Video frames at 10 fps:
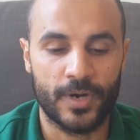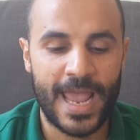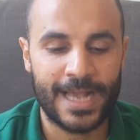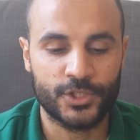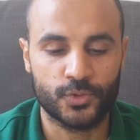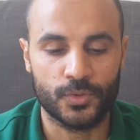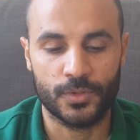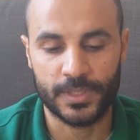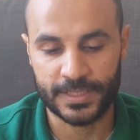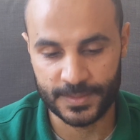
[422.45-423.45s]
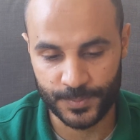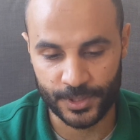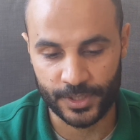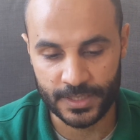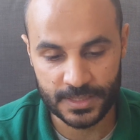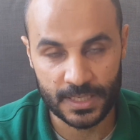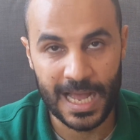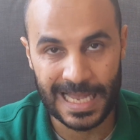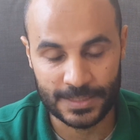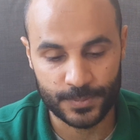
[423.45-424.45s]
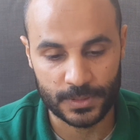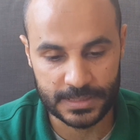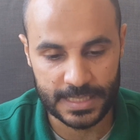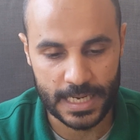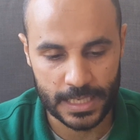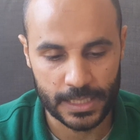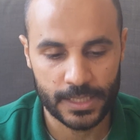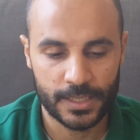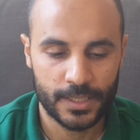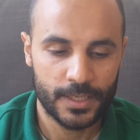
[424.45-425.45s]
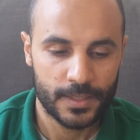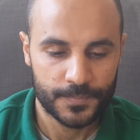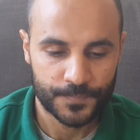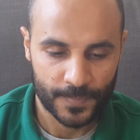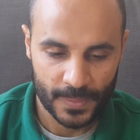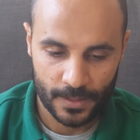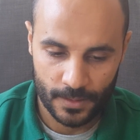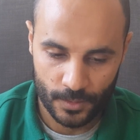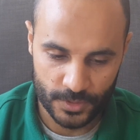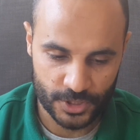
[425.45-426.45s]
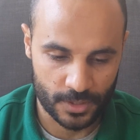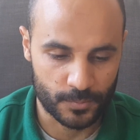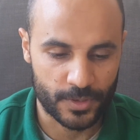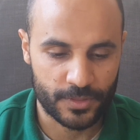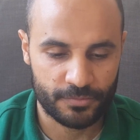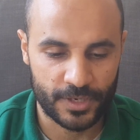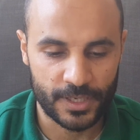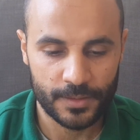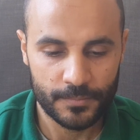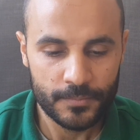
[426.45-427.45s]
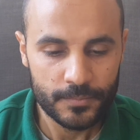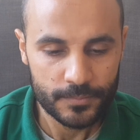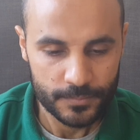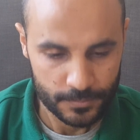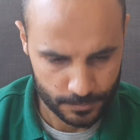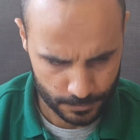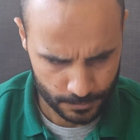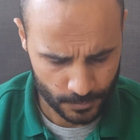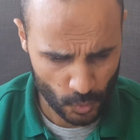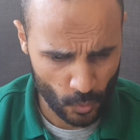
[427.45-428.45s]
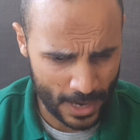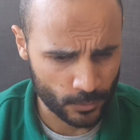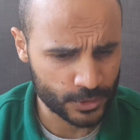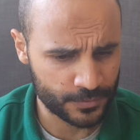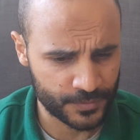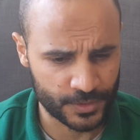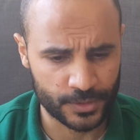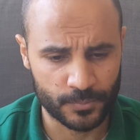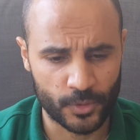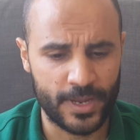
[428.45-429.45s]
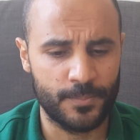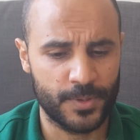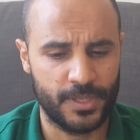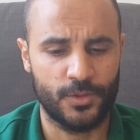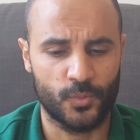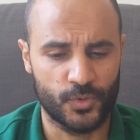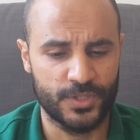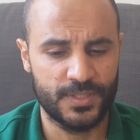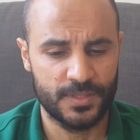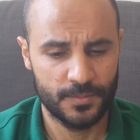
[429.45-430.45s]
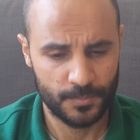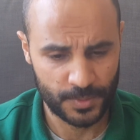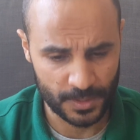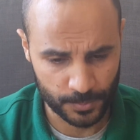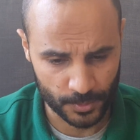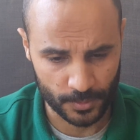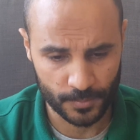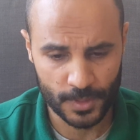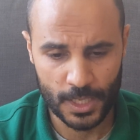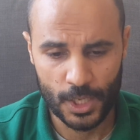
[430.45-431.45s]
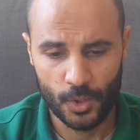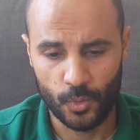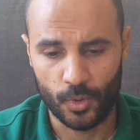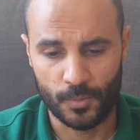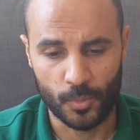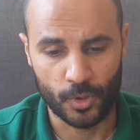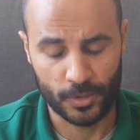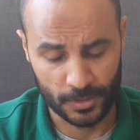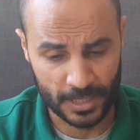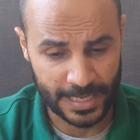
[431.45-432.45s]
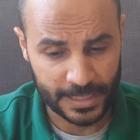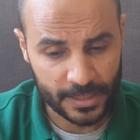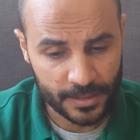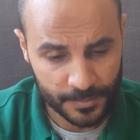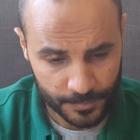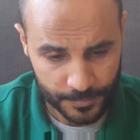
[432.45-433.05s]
or actual experience in a hospital setting? Question number 3, why would you feel more empathy towards people who are more like